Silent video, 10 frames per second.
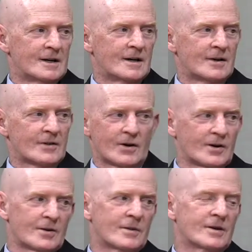Uh, there
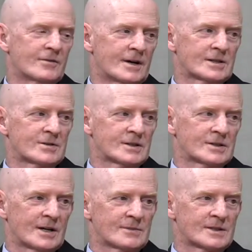are no manufacturing
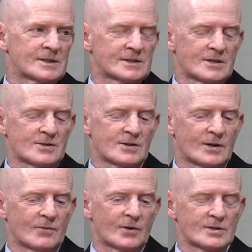jobs in this country
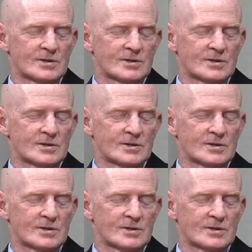anymore.